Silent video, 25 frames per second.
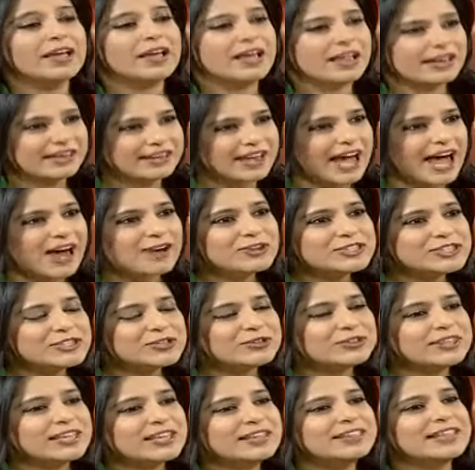Now, do
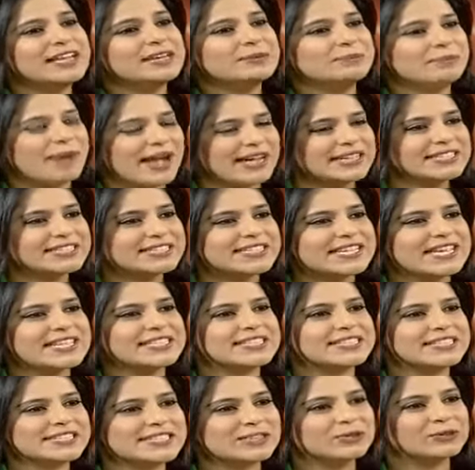you think that
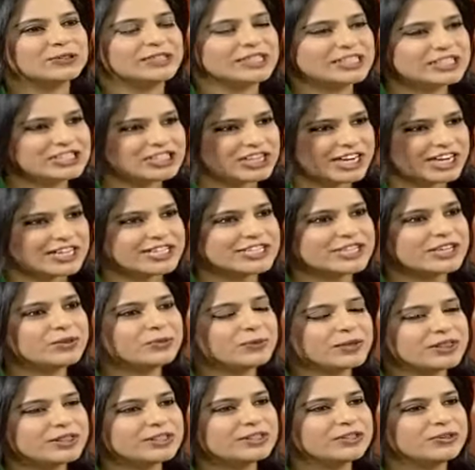mindset is slowly
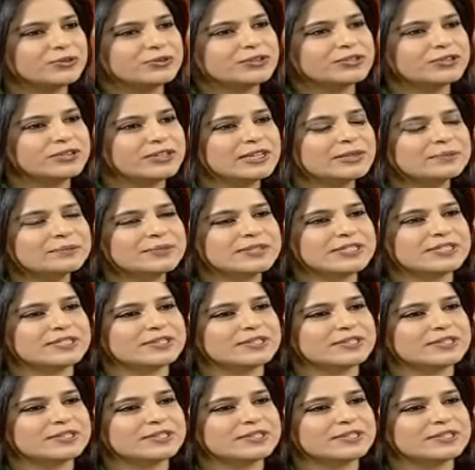changing with the new ULIPs?